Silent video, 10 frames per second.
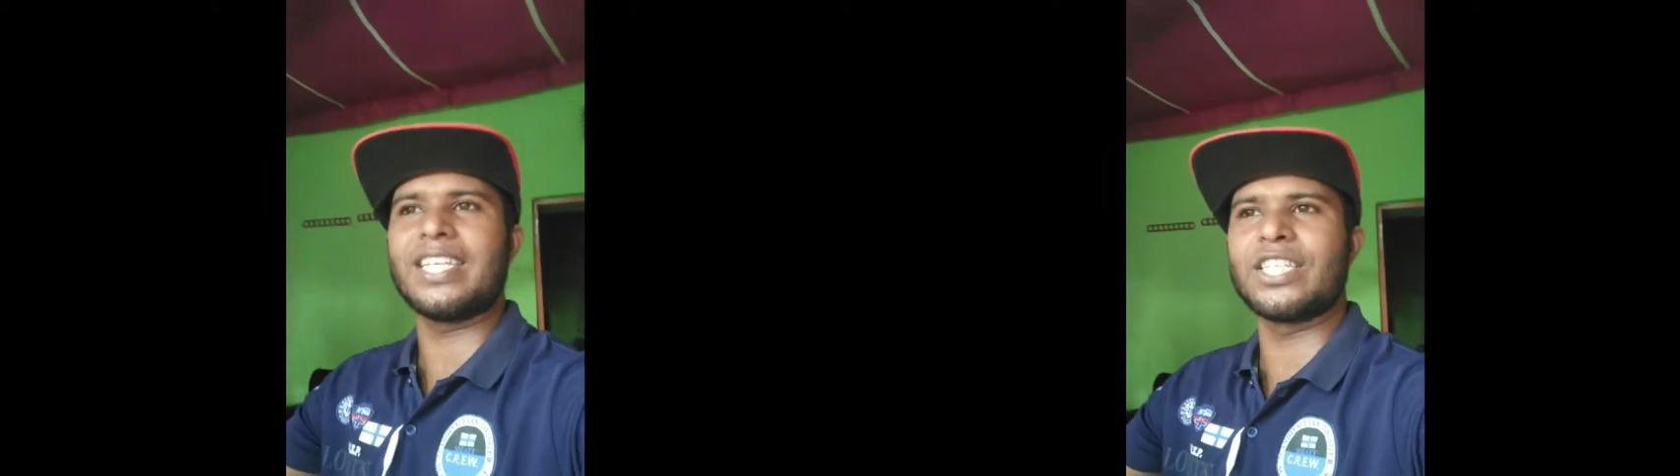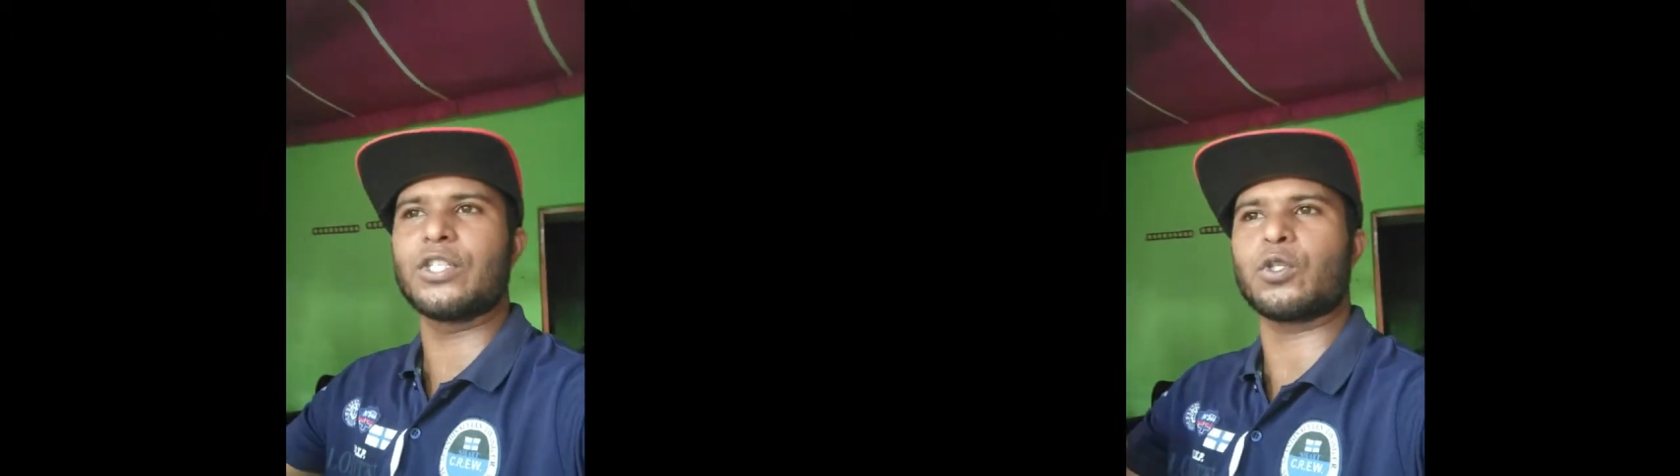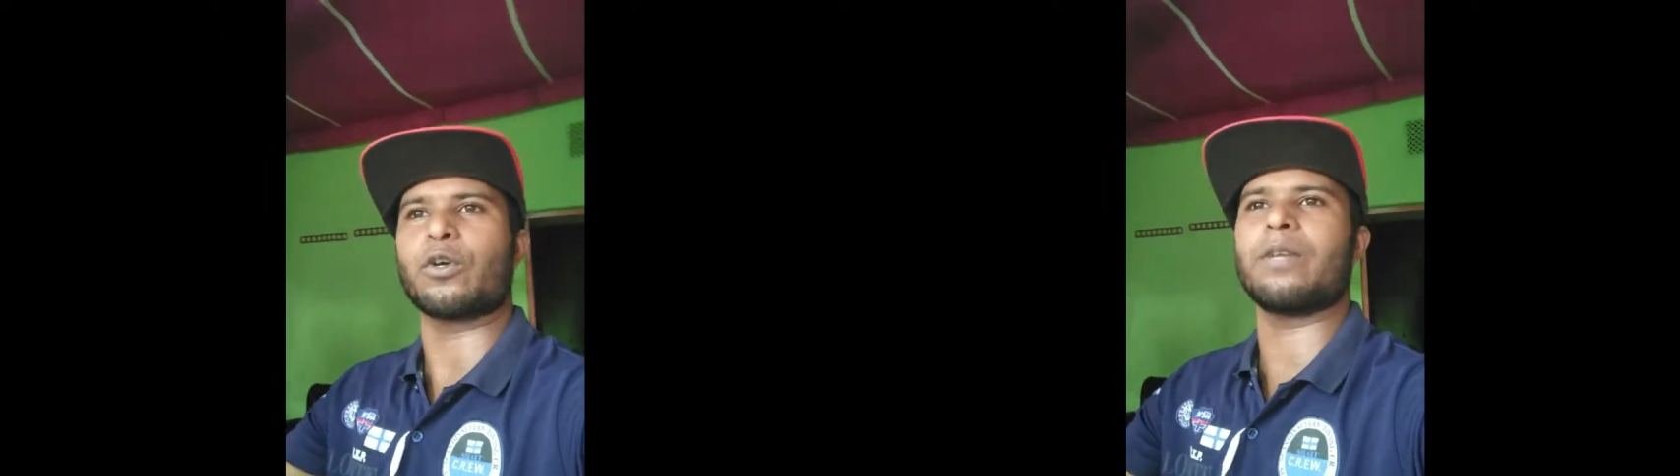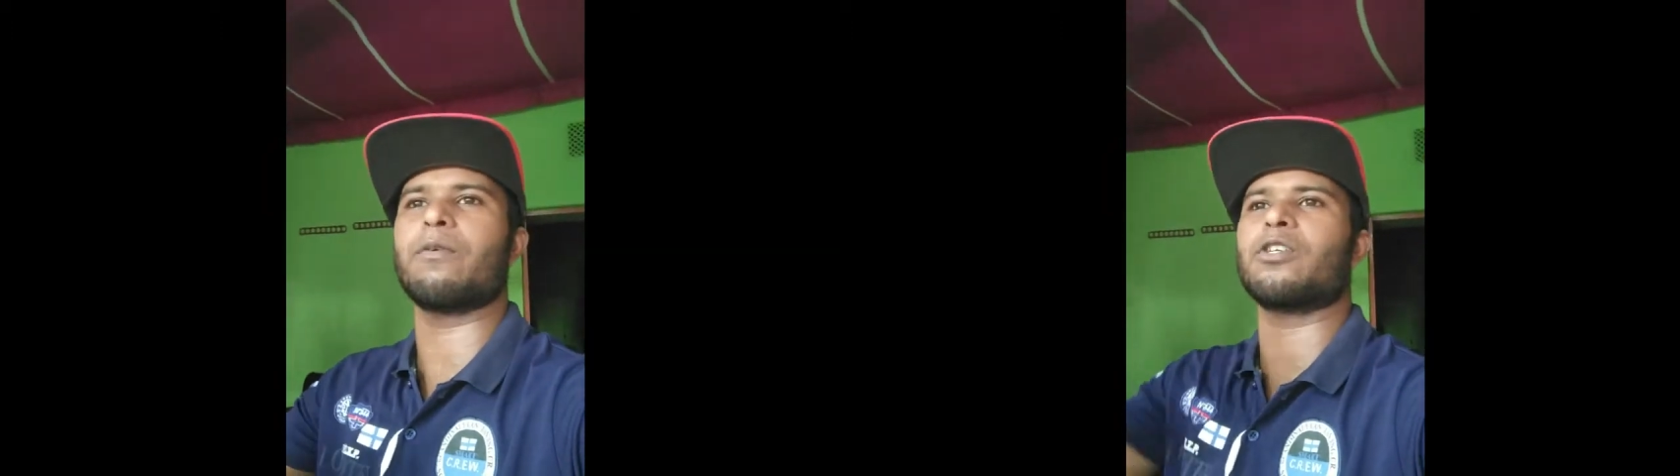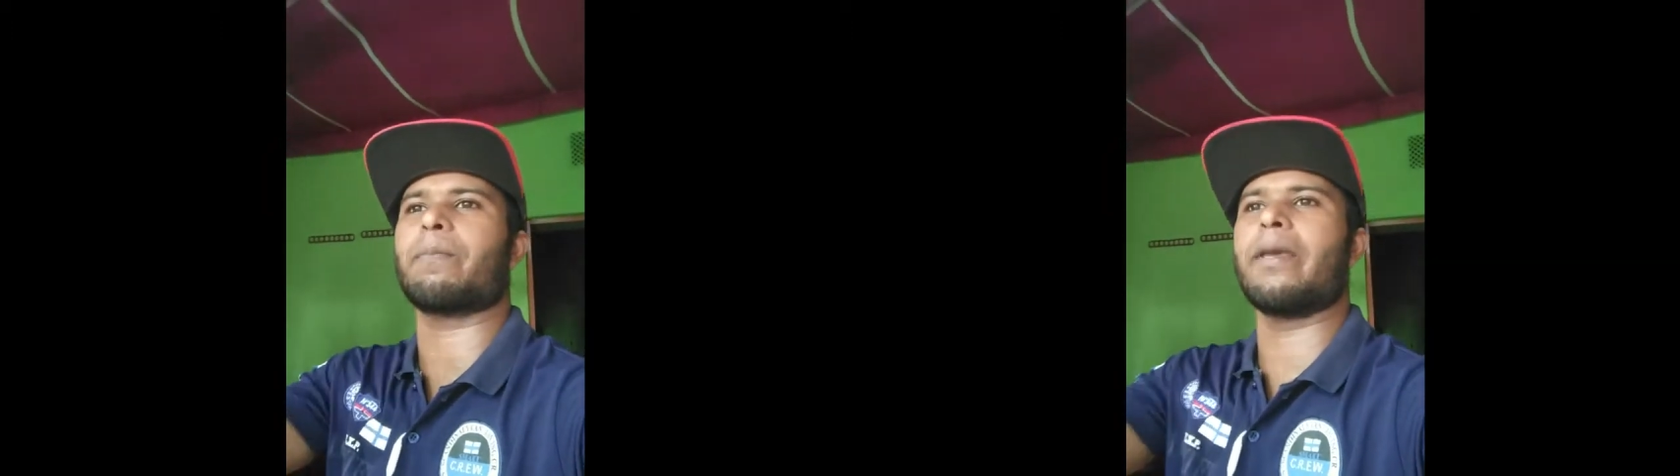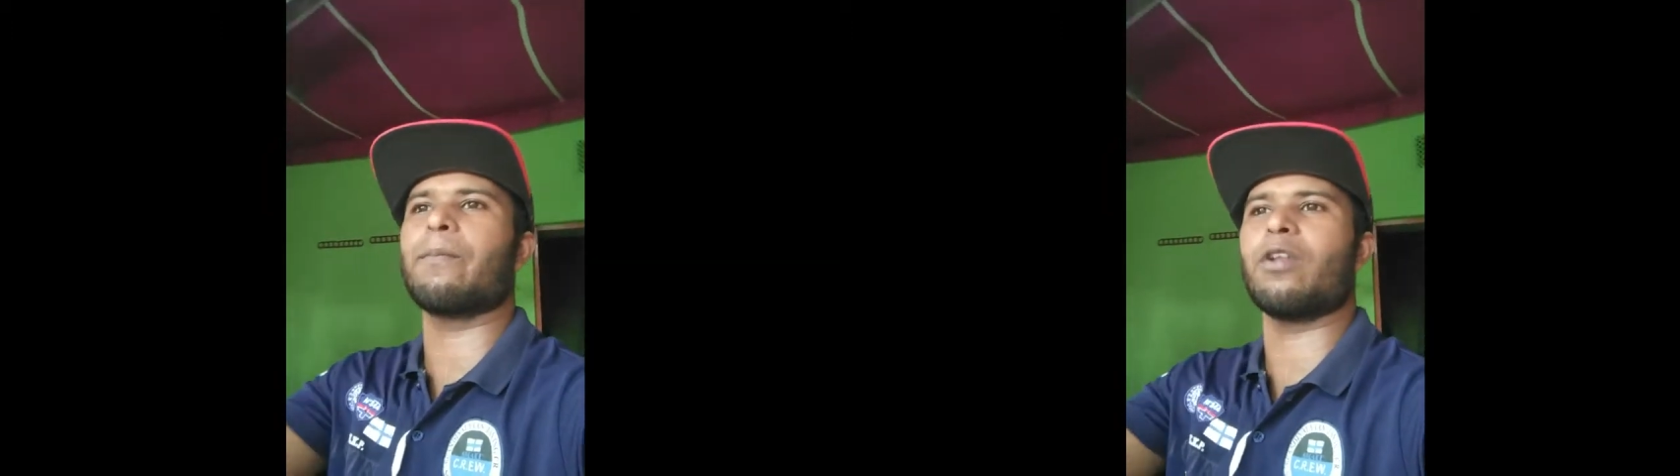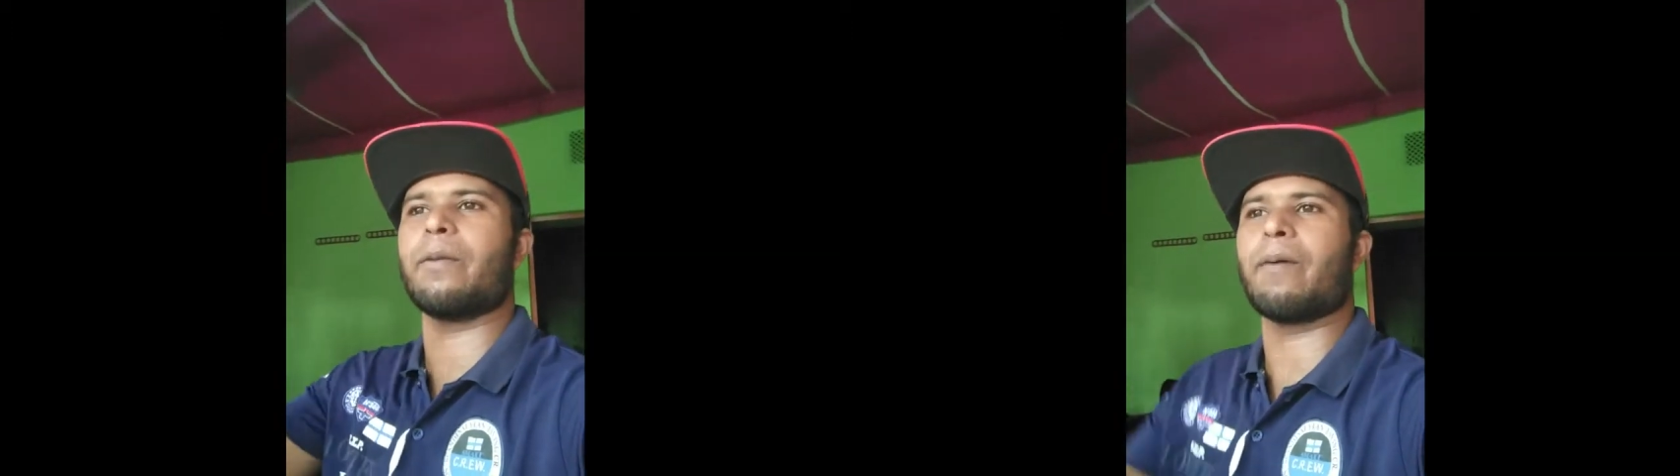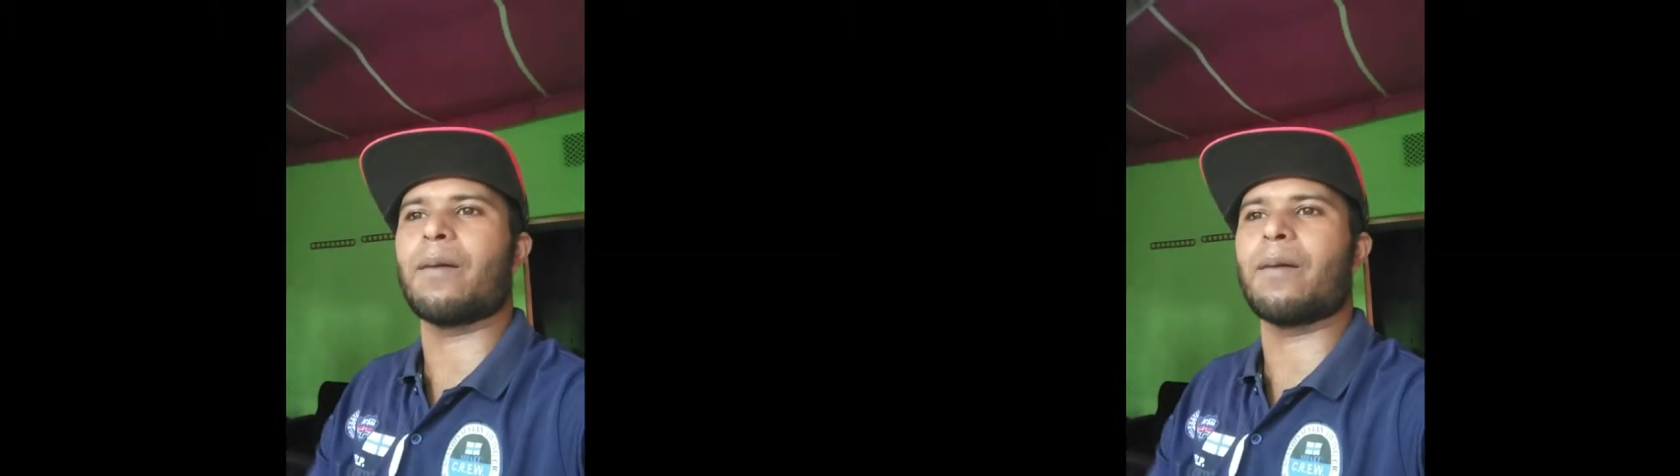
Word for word: easy to talk in front of people in